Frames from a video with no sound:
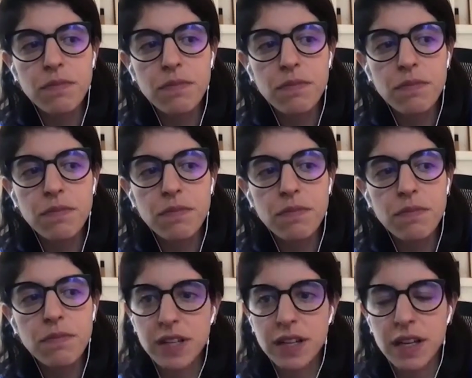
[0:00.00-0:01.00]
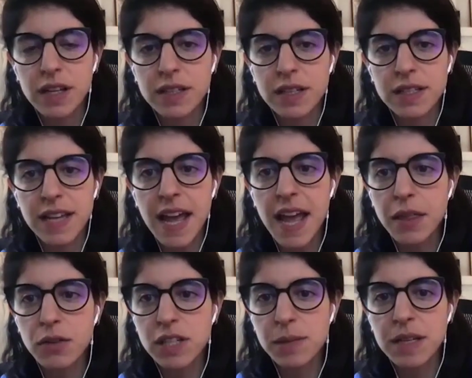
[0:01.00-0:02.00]
Fast forward to today,
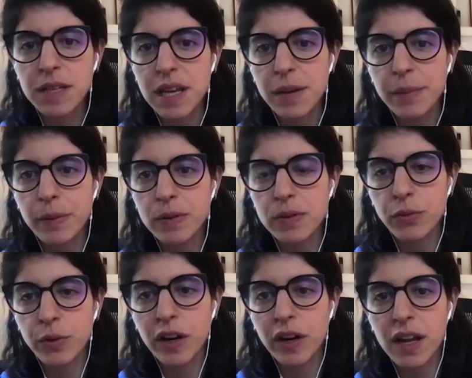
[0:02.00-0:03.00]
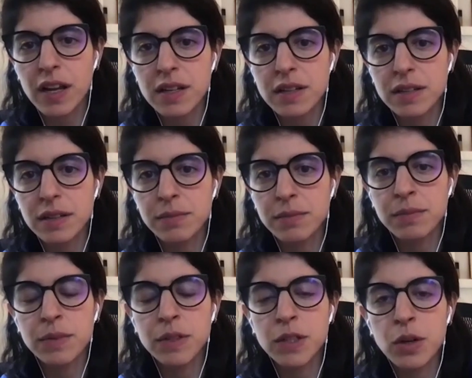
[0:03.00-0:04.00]
there's some examples of where
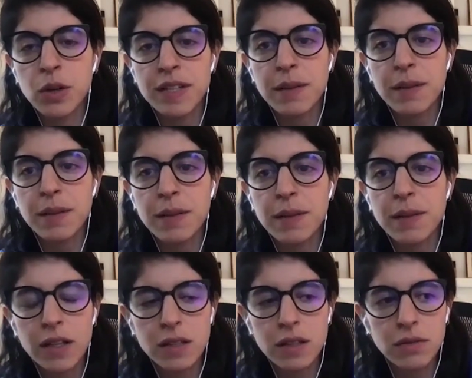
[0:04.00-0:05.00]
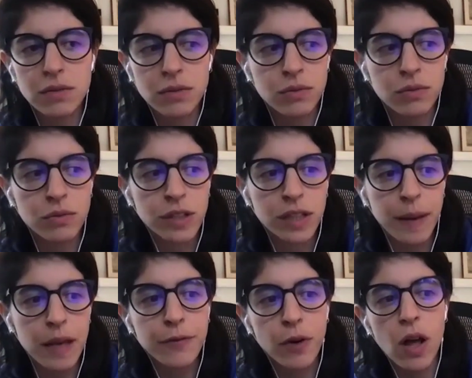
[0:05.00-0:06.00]
data being wrong is really
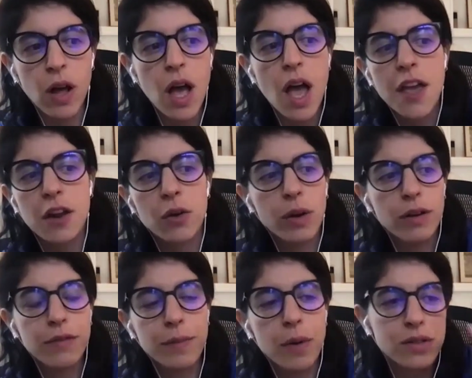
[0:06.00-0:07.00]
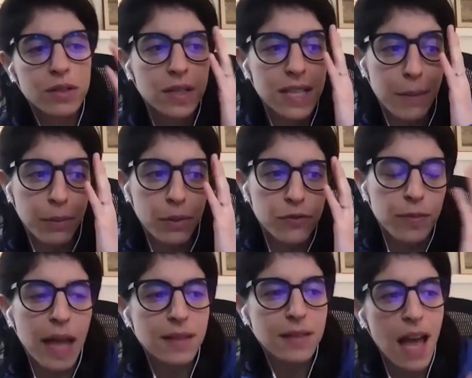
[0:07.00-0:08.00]
painful. One of the most examples from
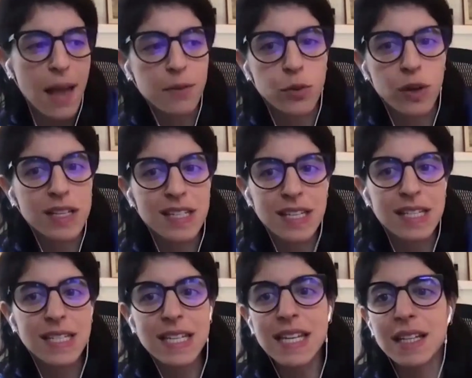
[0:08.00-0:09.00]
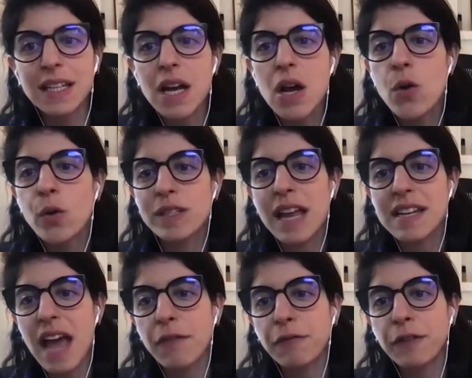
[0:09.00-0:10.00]
that time, 2016, was that
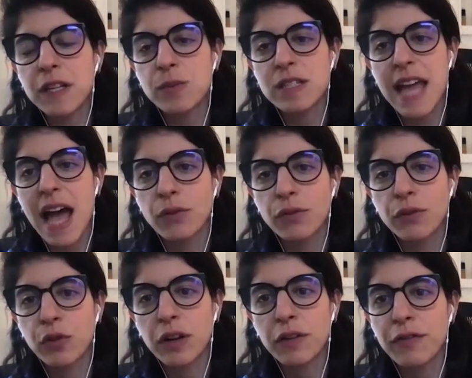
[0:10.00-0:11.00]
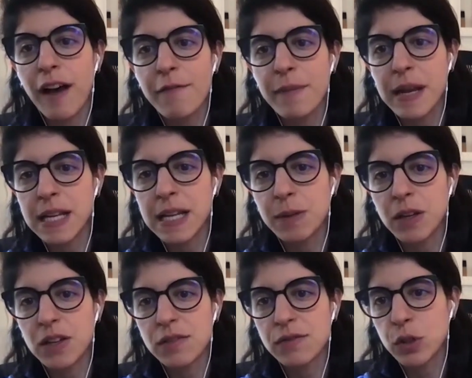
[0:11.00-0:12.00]
Netflix was down for 45 minutes
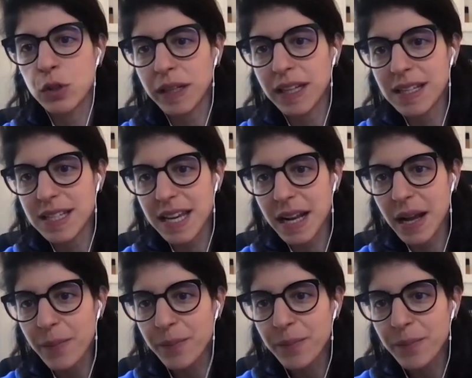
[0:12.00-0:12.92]
because of duplicate data.